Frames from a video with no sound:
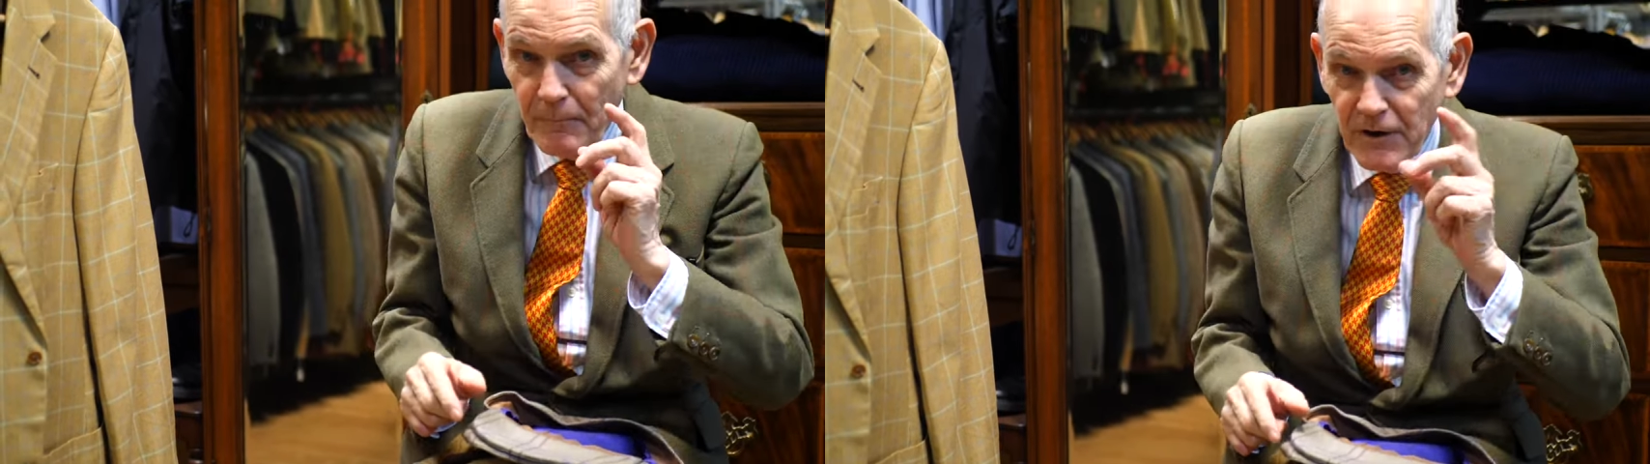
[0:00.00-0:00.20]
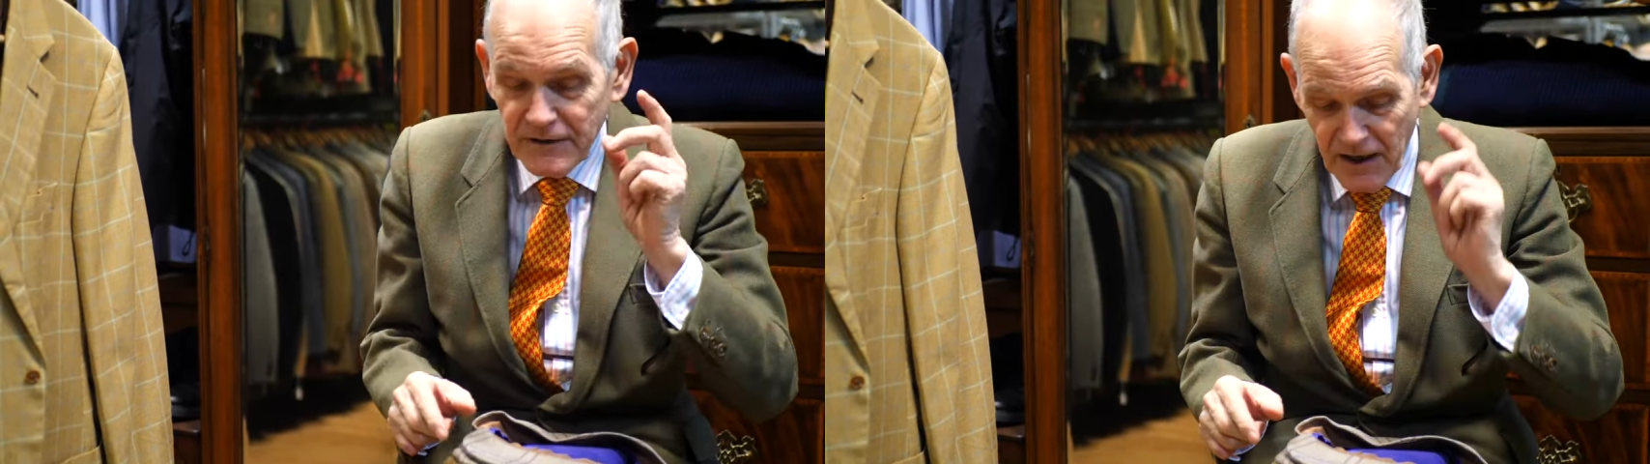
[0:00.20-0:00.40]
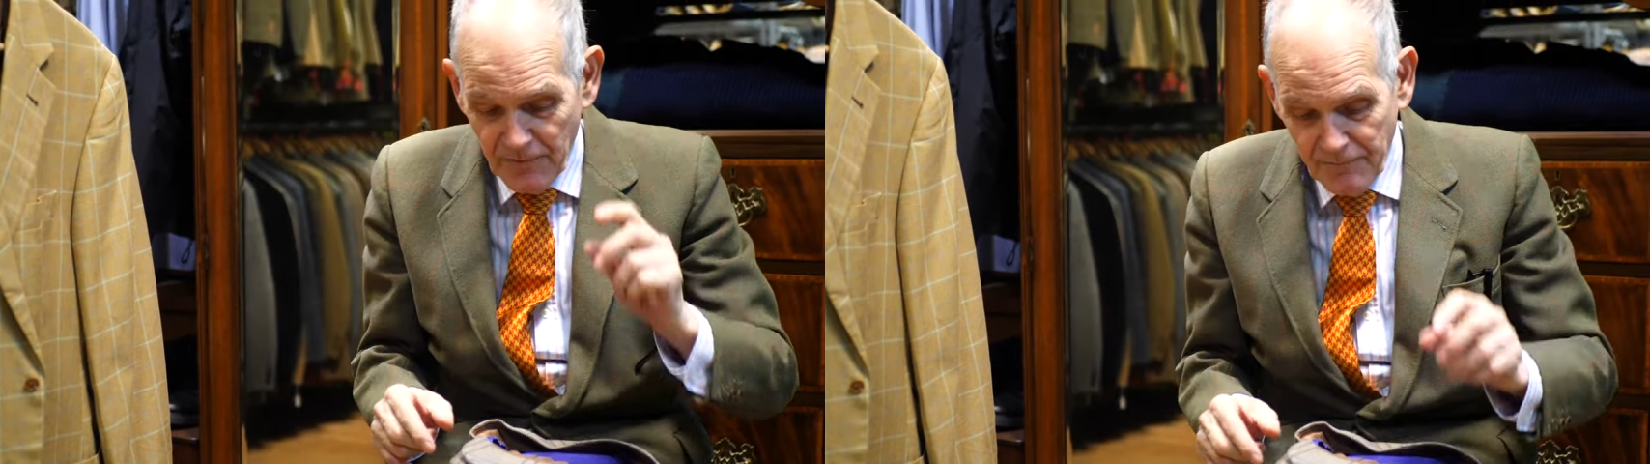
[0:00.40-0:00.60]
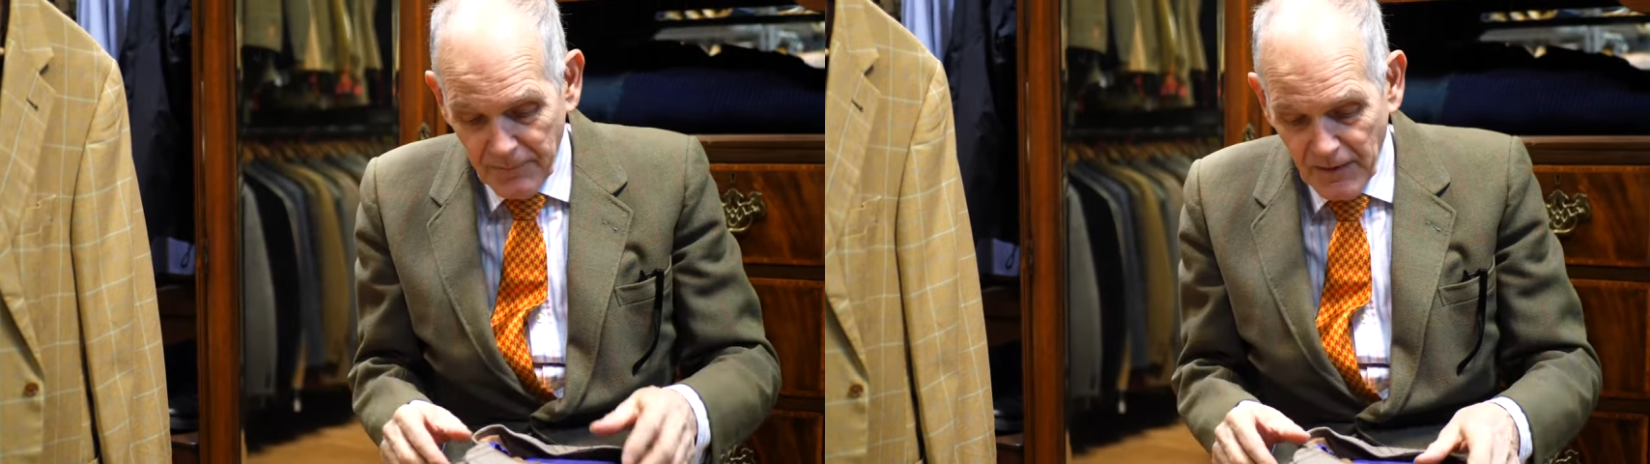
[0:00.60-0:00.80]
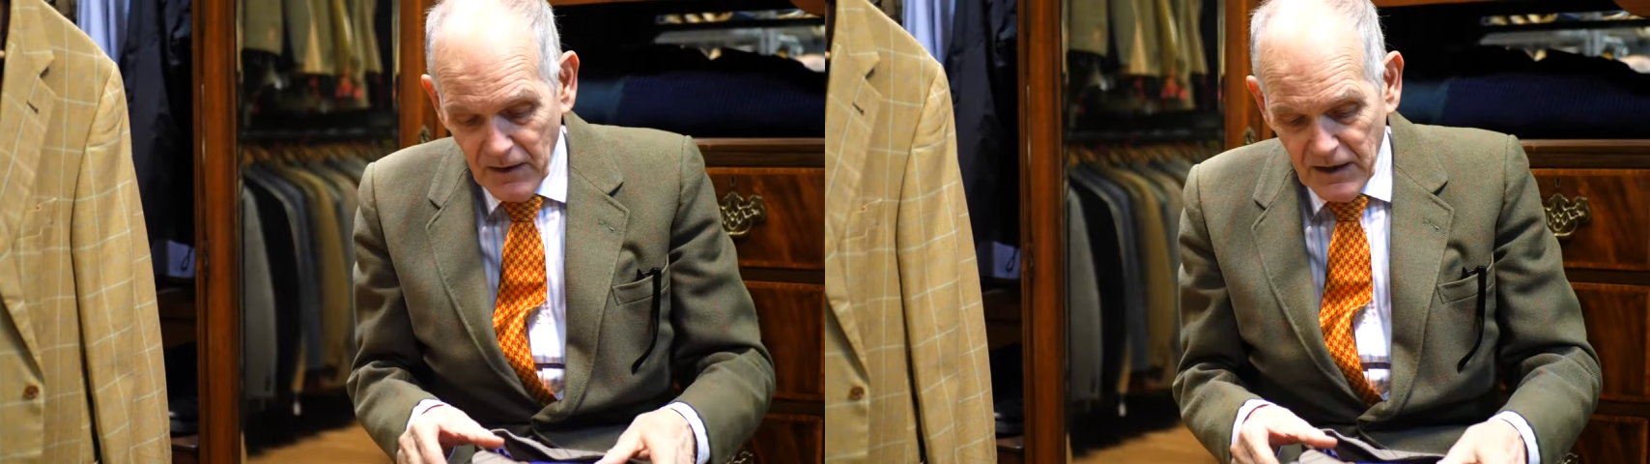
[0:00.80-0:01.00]
But now,
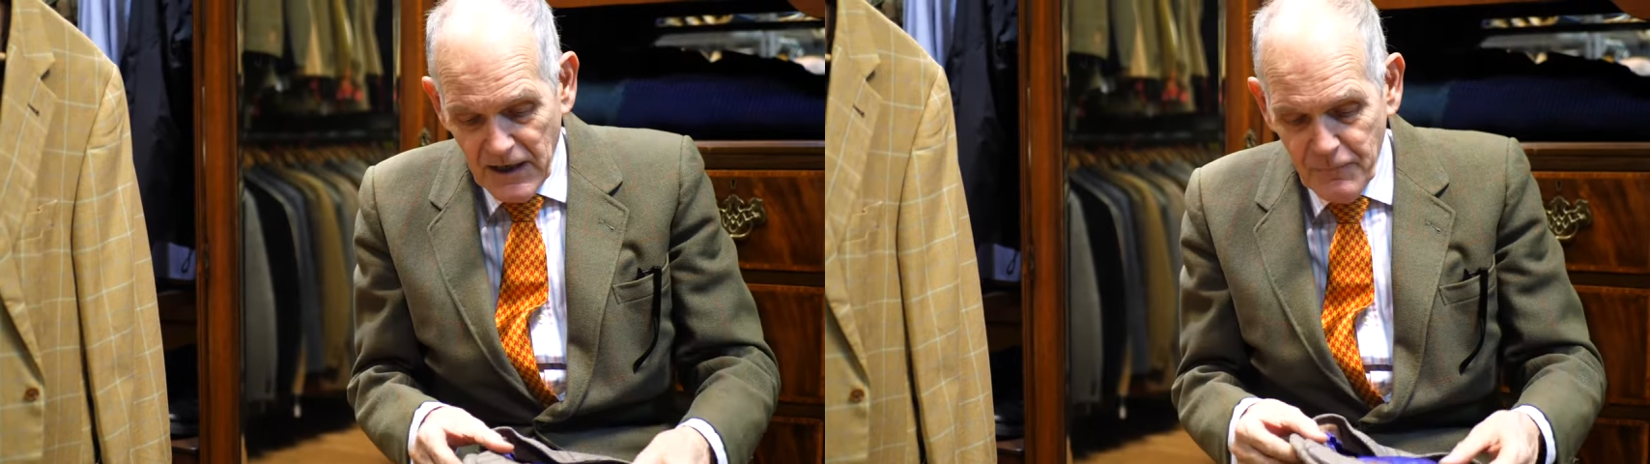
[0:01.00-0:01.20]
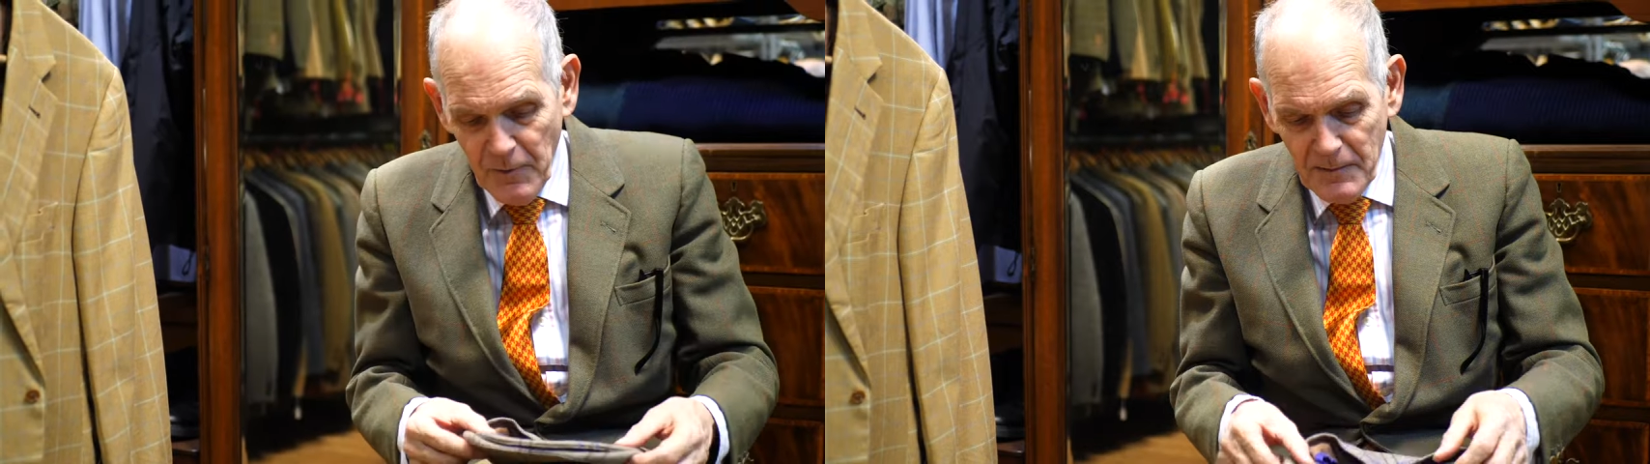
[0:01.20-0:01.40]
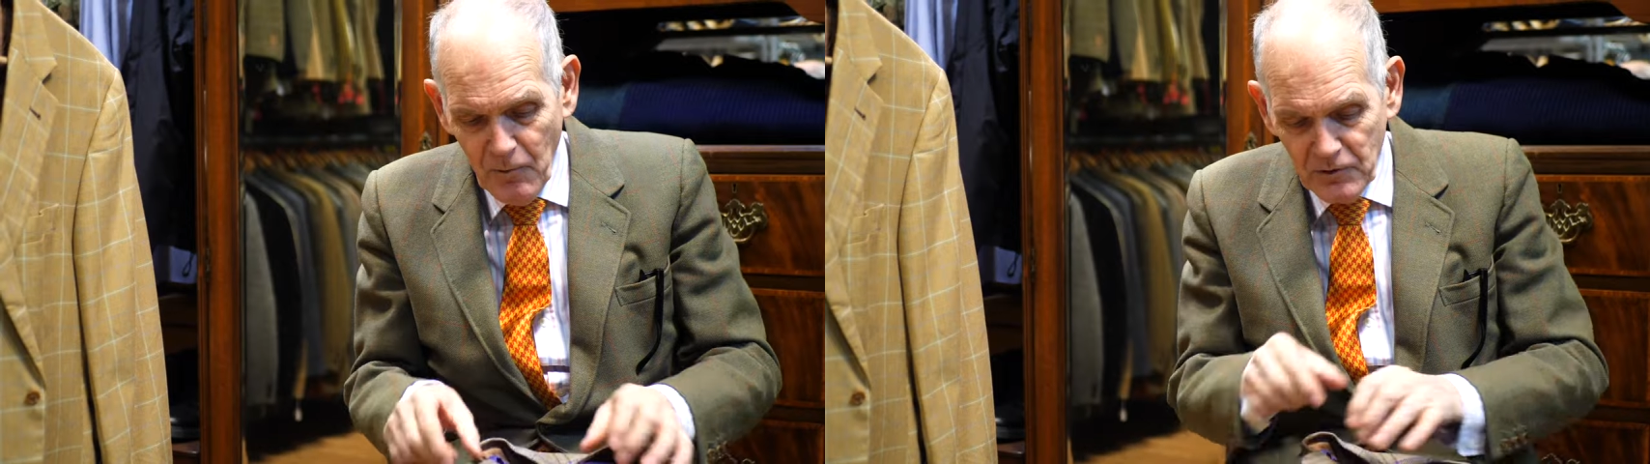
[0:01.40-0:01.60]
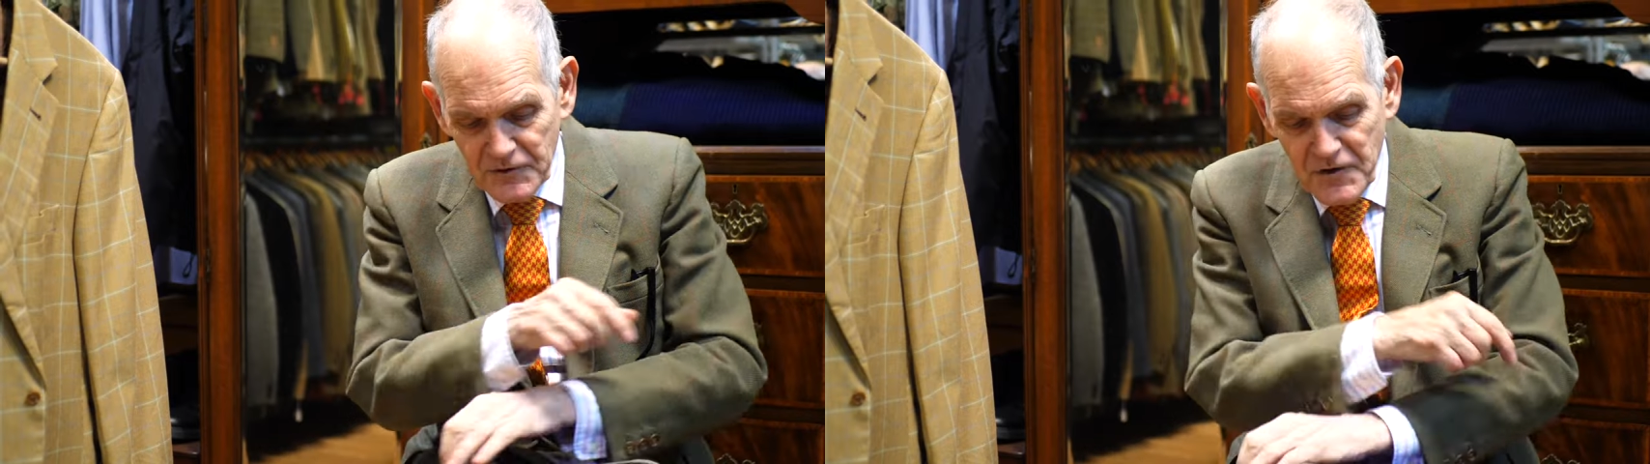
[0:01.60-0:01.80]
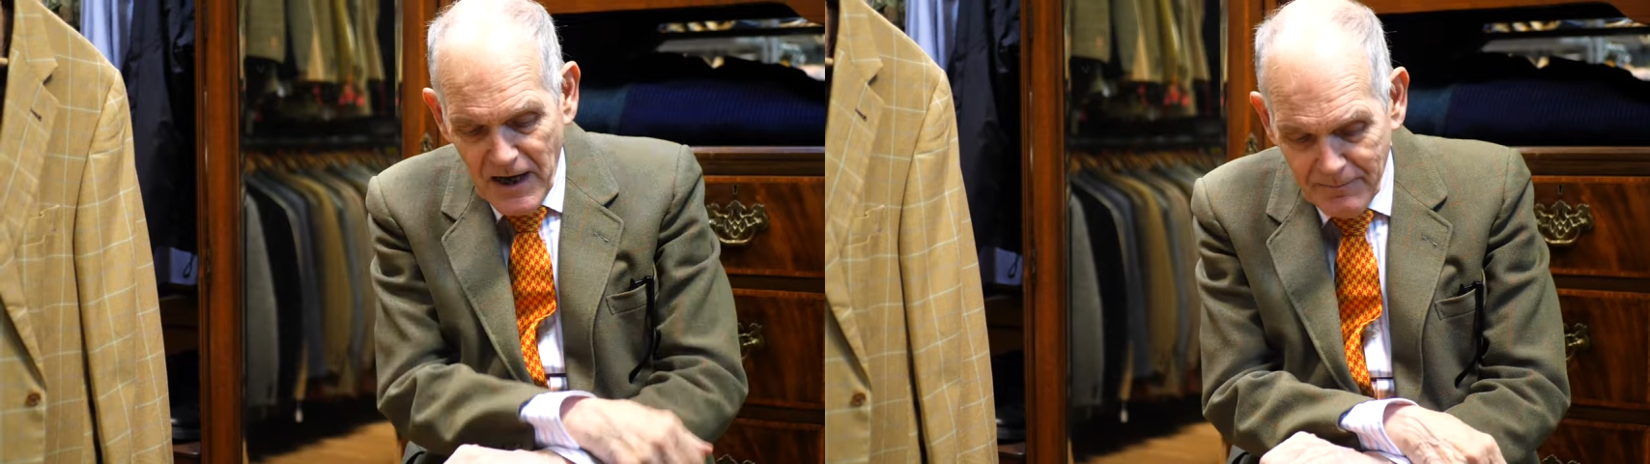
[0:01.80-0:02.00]
if you buy a
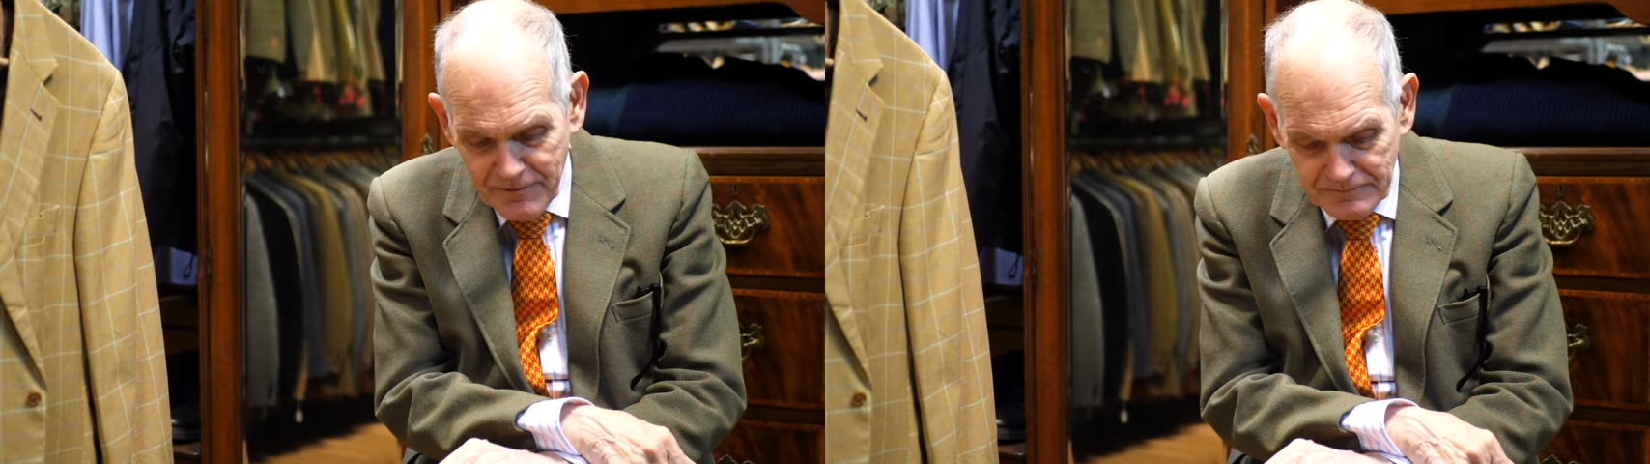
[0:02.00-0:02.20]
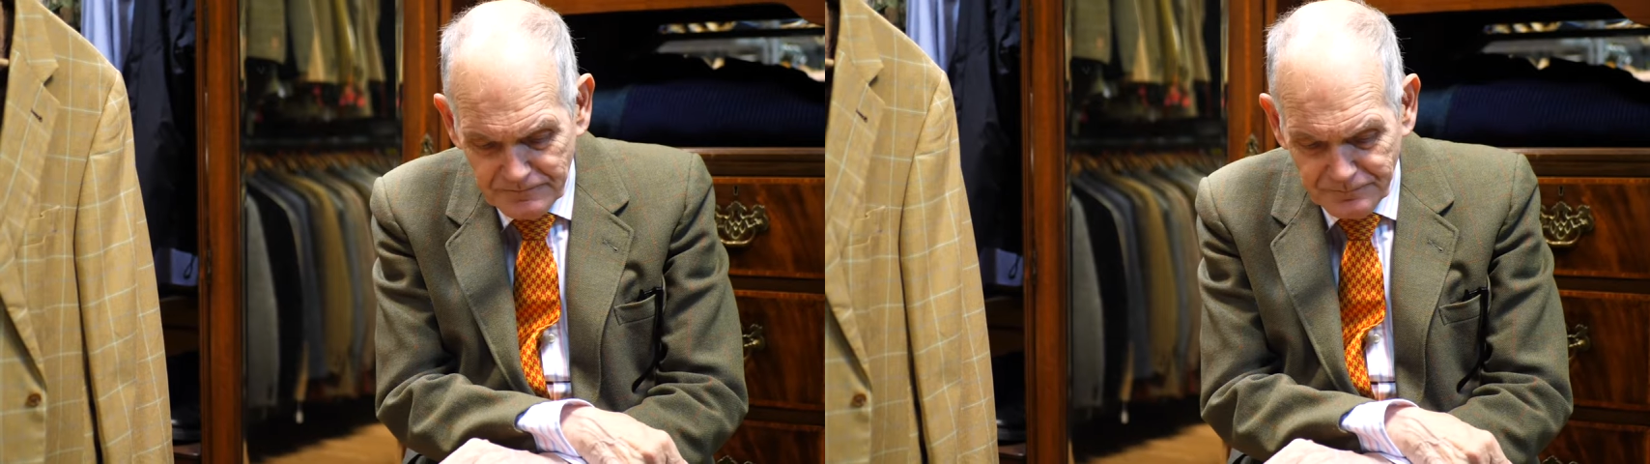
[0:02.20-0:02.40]
modern cap,